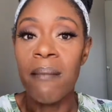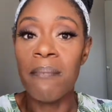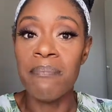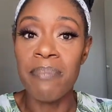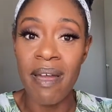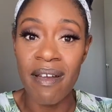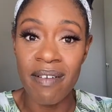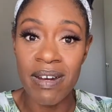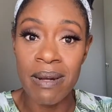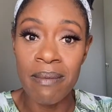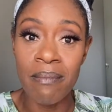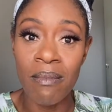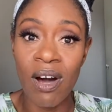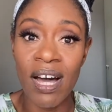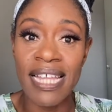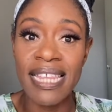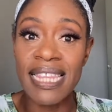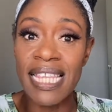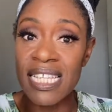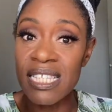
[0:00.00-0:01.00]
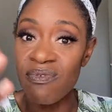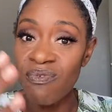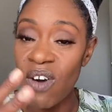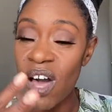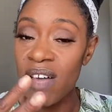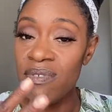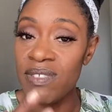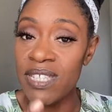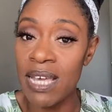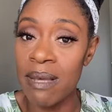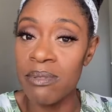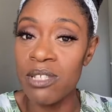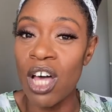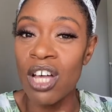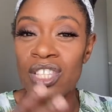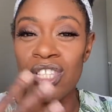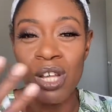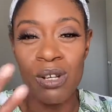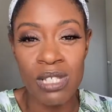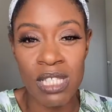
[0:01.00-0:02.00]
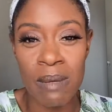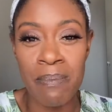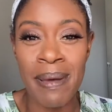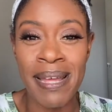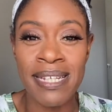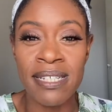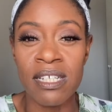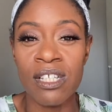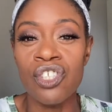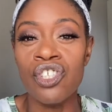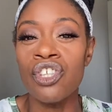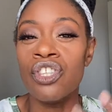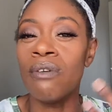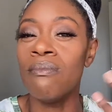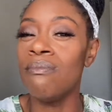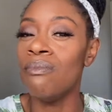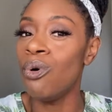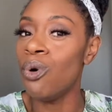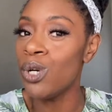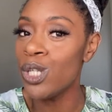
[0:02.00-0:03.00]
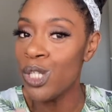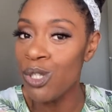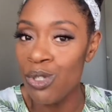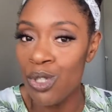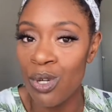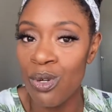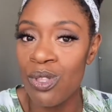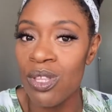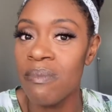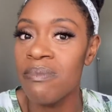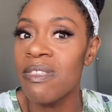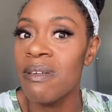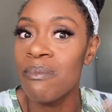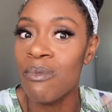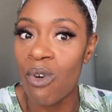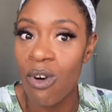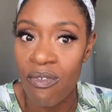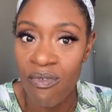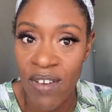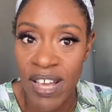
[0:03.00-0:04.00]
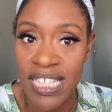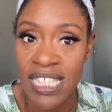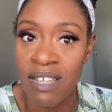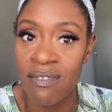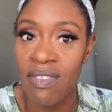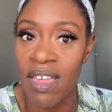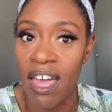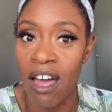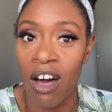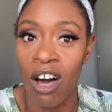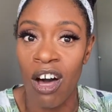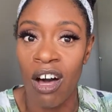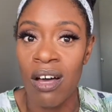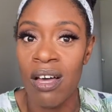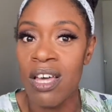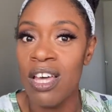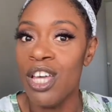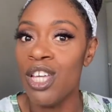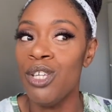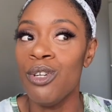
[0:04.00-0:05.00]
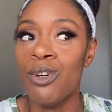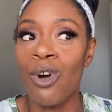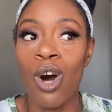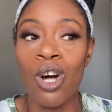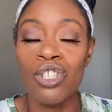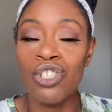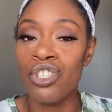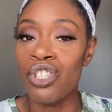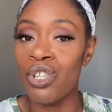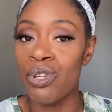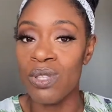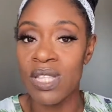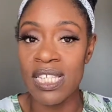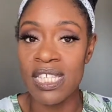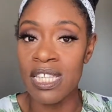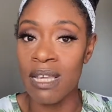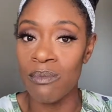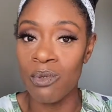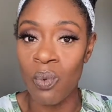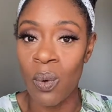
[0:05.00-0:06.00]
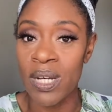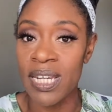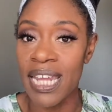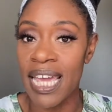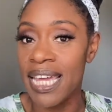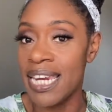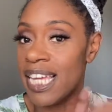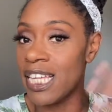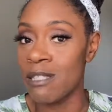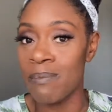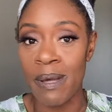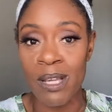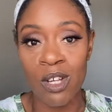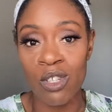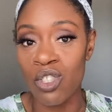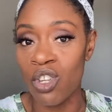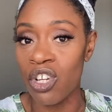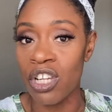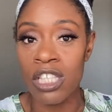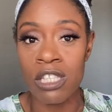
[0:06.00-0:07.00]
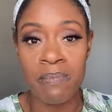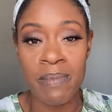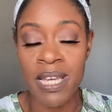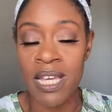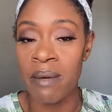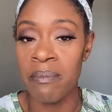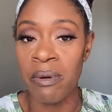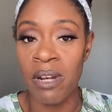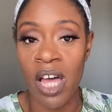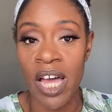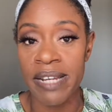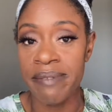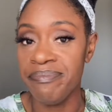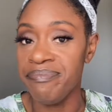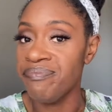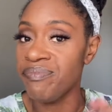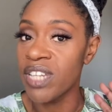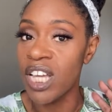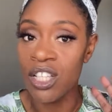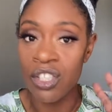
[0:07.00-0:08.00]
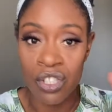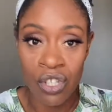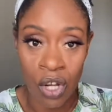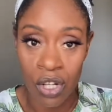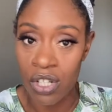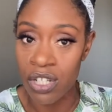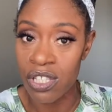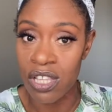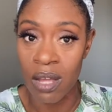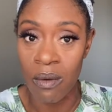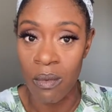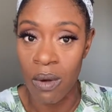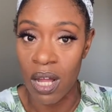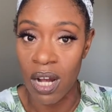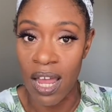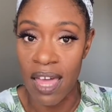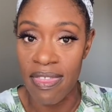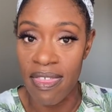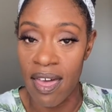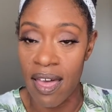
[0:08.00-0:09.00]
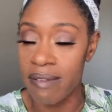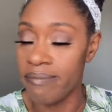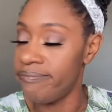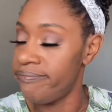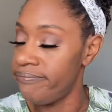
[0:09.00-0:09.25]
Bearing in mind, these 5 tips are dose dependent. So the more you do them, the more effective they are. You can't just do these tips one day and expect your toddler to be compliant. Toddlers don't work like that.